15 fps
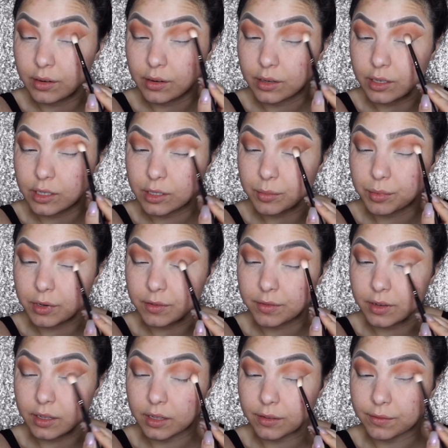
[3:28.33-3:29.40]
It's
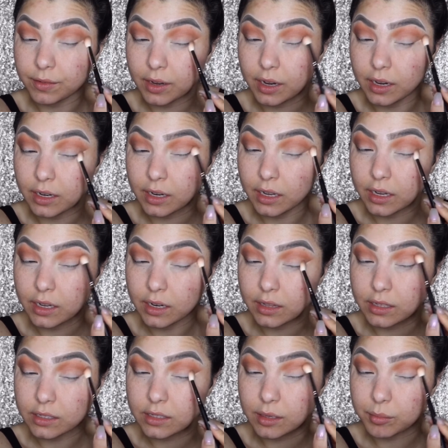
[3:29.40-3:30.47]
perfectly fine and at
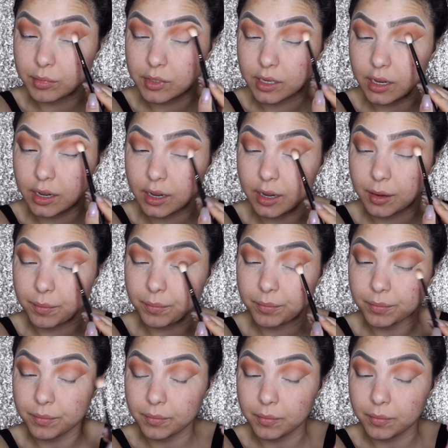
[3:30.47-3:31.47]
the same time